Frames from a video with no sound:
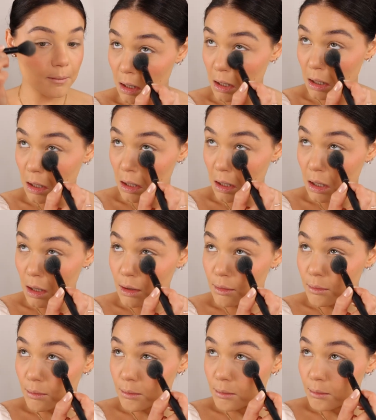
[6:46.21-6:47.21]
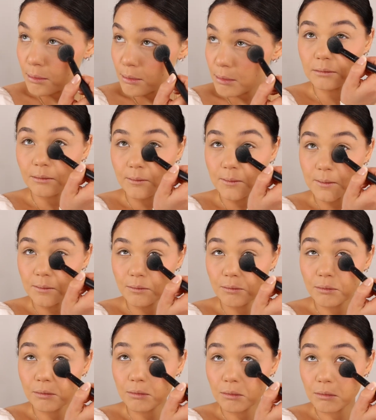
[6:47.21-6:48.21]

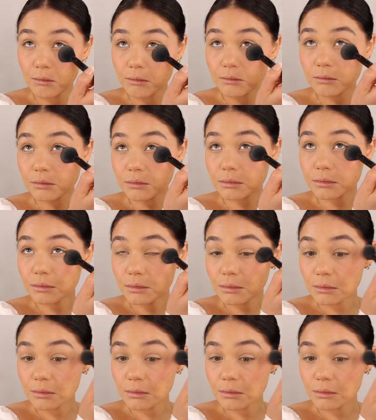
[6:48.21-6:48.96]
Nothing is said.